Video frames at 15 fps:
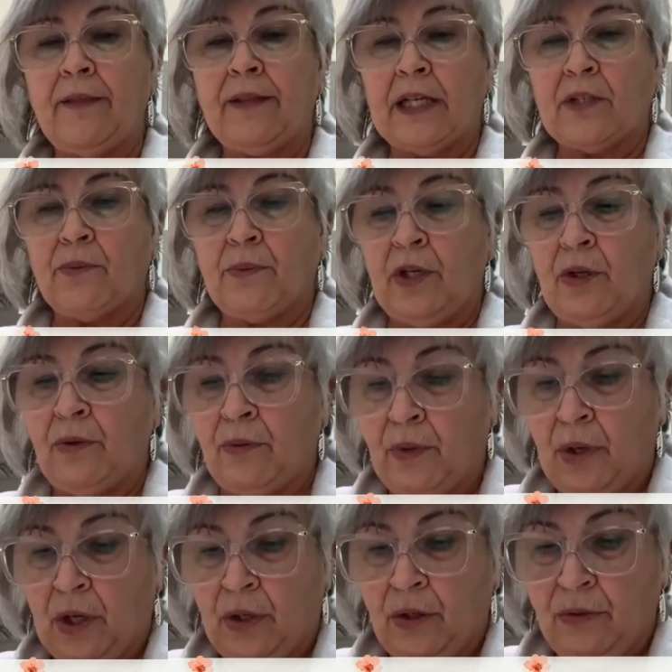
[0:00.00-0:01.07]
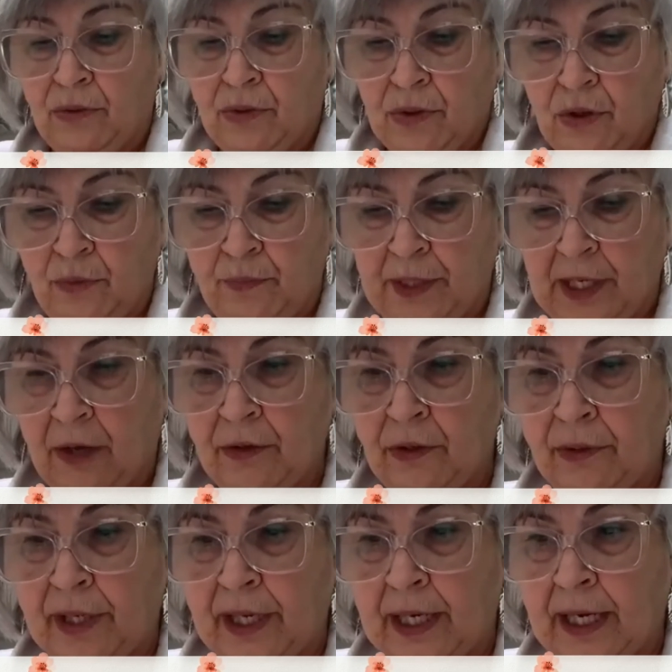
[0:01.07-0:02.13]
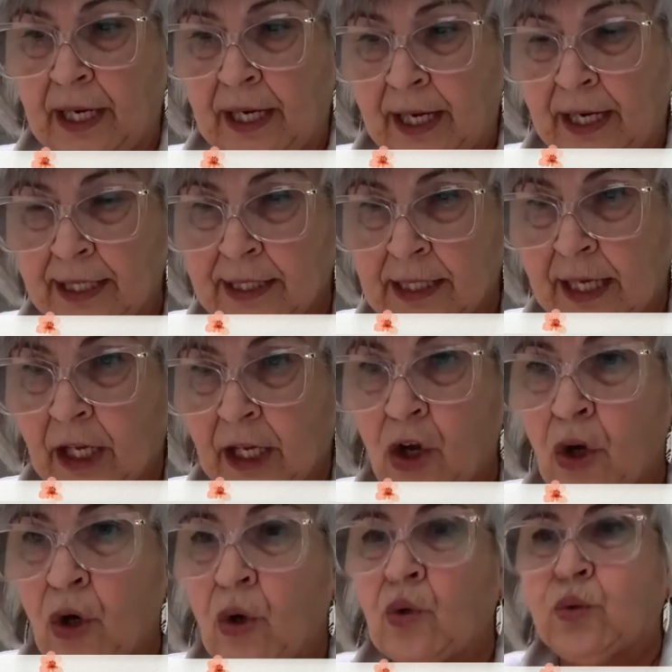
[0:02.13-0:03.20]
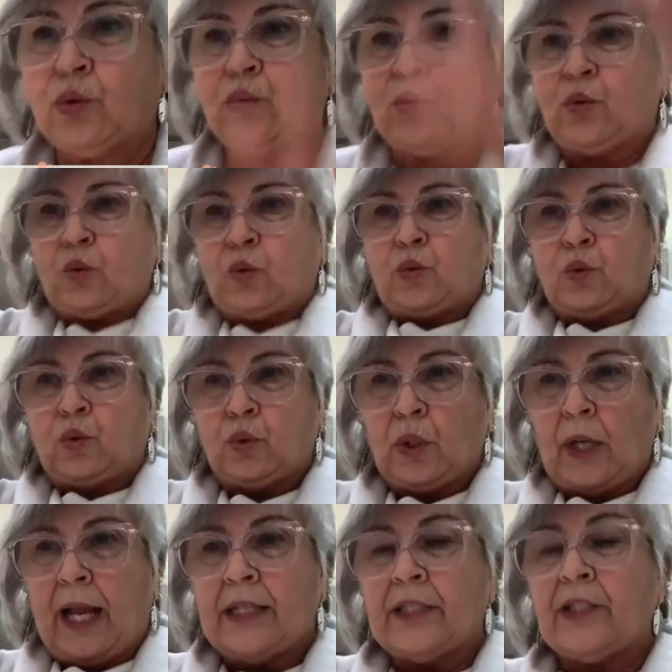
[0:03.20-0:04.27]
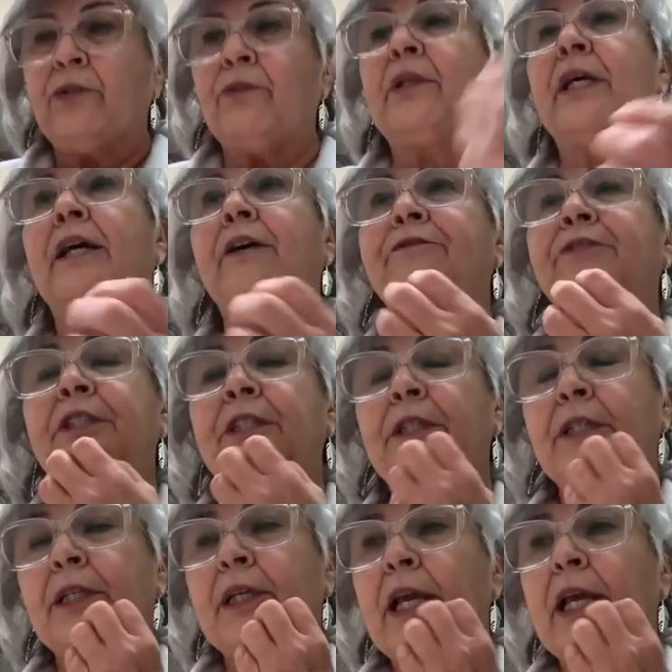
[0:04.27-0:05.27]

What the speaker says: that's when you scoop down, you get it, and it's like as you lift.